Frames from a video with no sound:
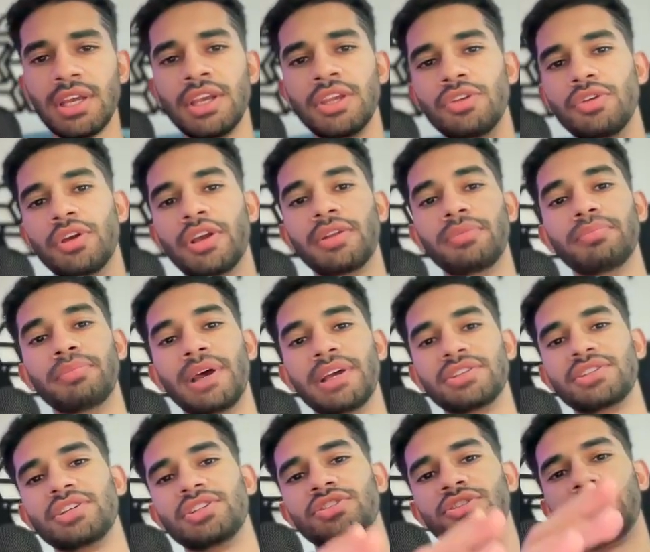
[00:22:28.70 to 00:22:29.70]
You can
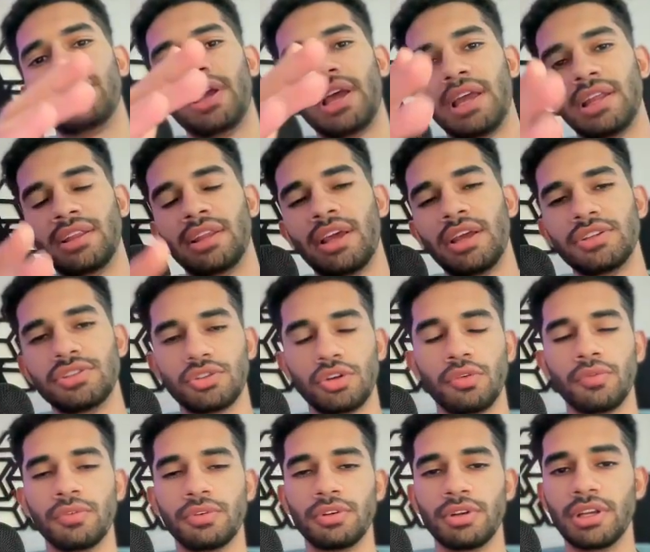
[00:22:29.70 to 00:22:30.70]
message your headlines
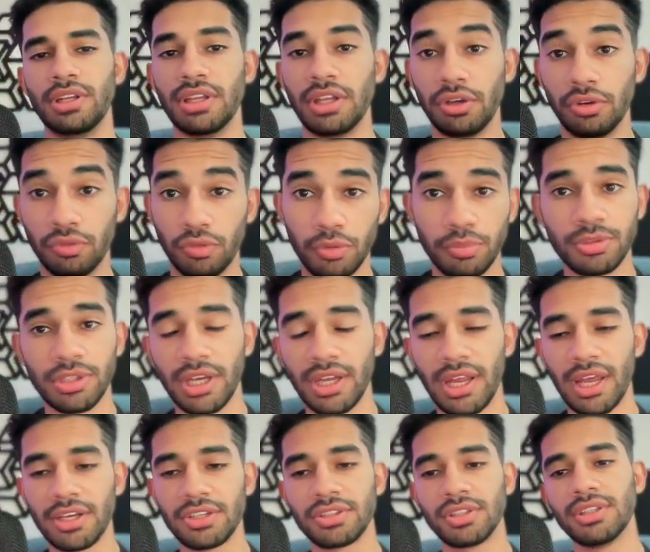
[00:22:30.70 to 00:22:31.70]
over in the group
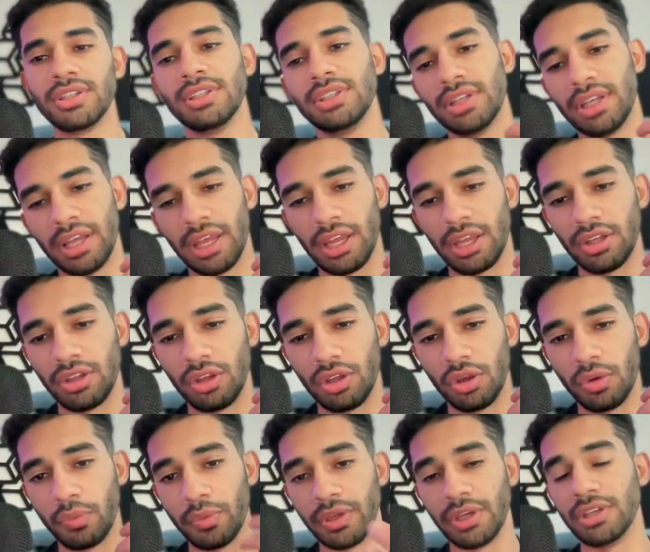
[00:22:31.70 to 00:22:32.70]
chat, actually, and
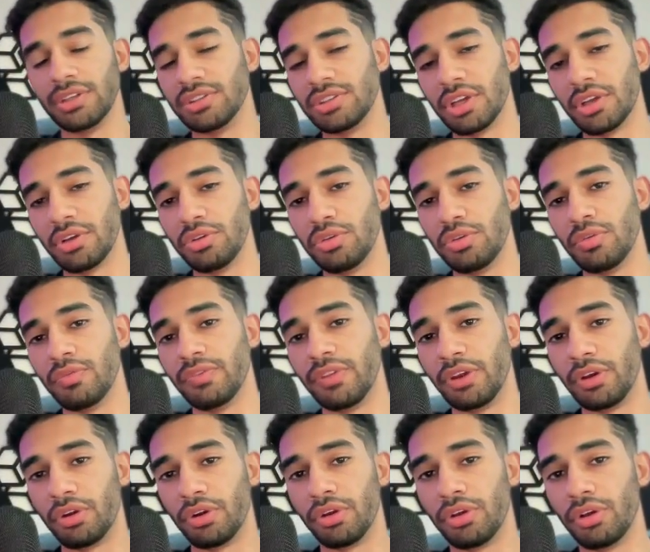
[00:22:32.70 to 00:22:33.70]
we can tell you if
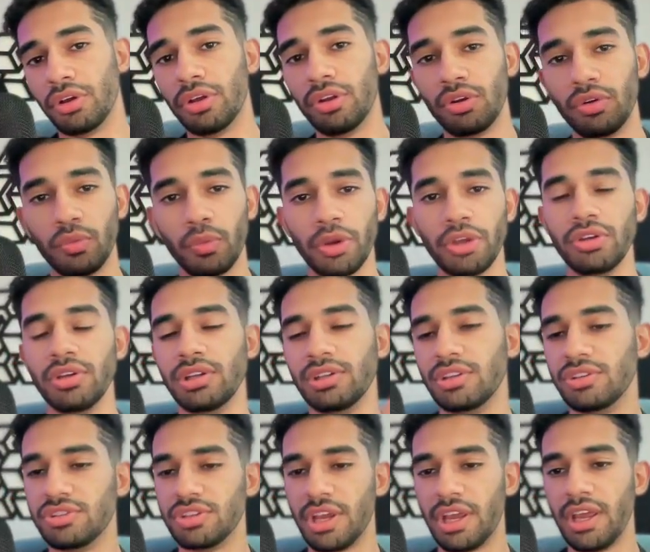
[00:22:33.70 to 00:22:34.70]
they are good or what you need
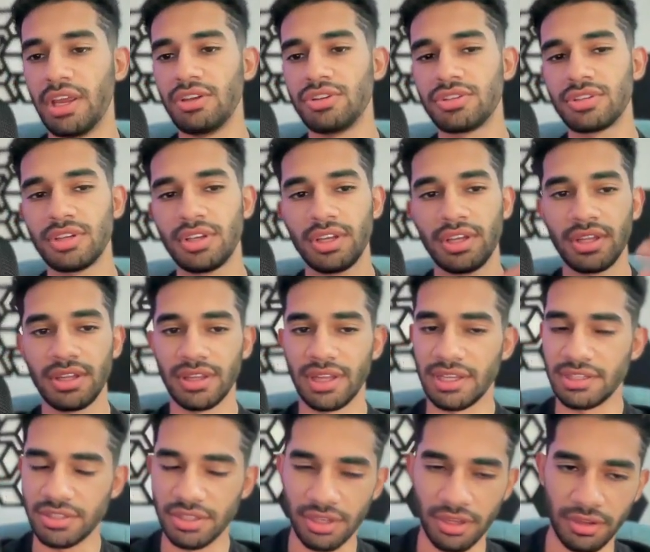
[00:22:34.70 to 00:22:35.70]
to change.
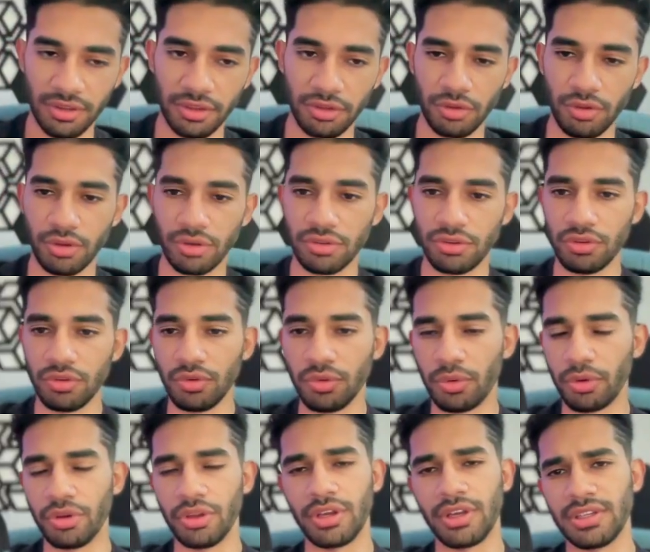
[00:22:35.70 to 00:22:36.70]
That's another thing you can do.
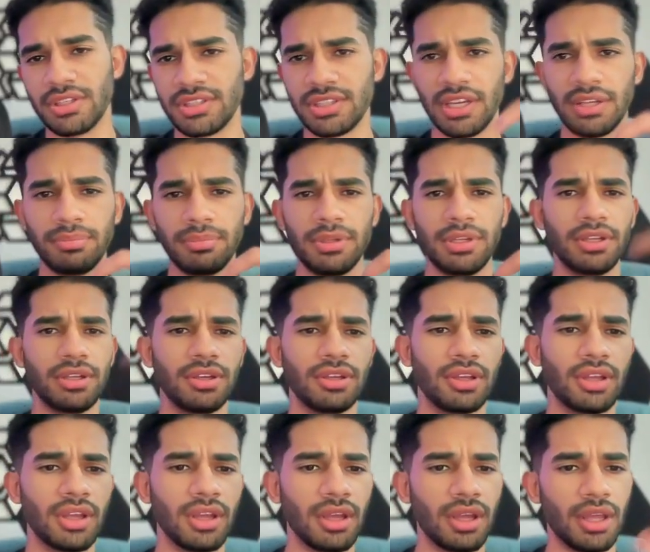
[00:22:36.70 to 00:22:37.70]
Or you can send
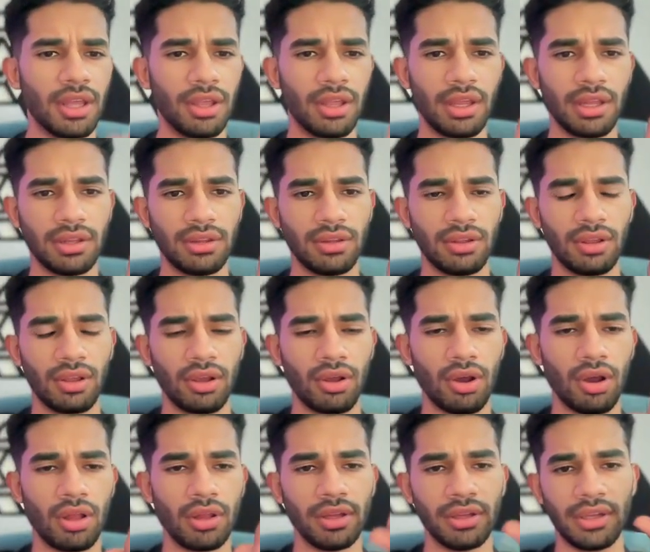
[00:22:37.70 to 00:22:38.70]
me and
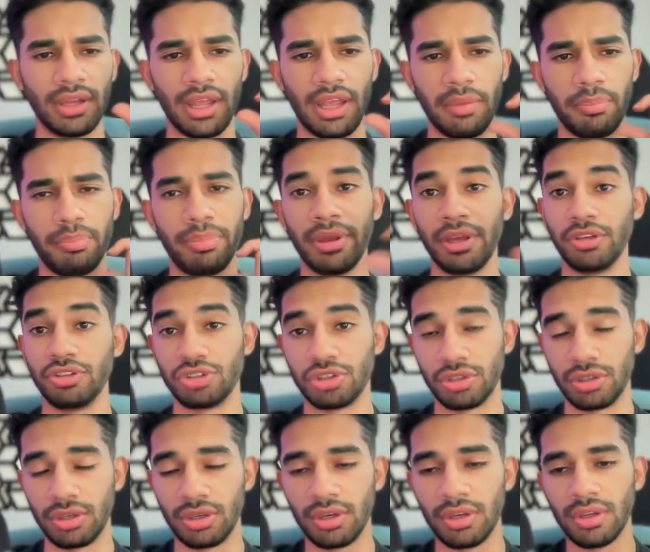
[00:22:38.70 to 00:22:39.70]
call in a
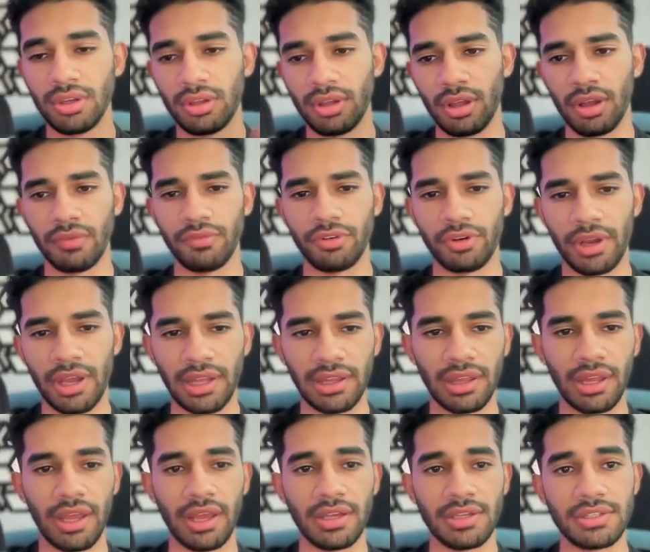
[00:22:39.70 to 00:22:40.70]
picture of your
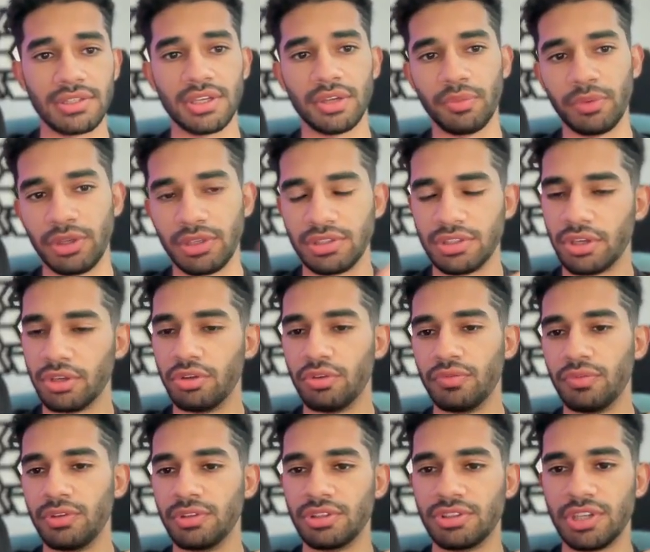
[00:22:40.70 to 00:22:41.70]
headlines, and we could tell you
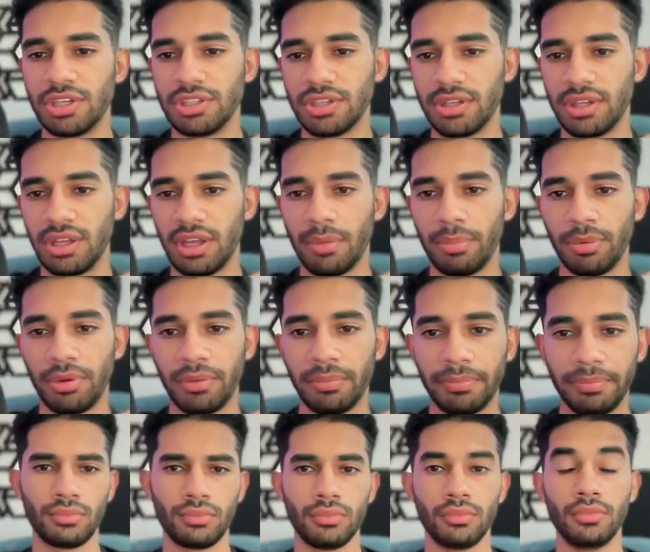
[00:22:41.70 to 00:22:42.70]
if you need to change anything up in
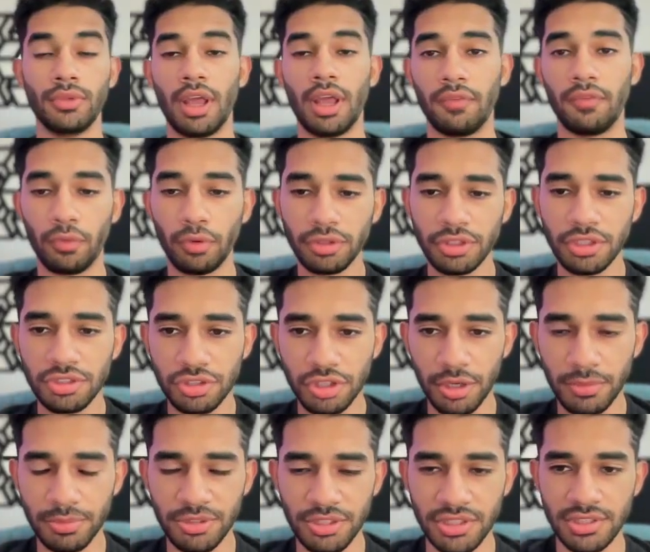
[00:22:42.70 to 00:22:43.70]
them. Now, for
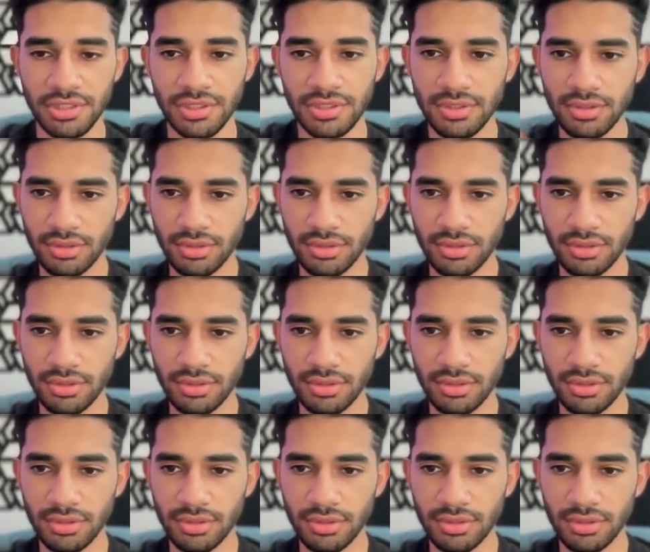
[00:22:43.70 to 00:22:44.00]
descriptions,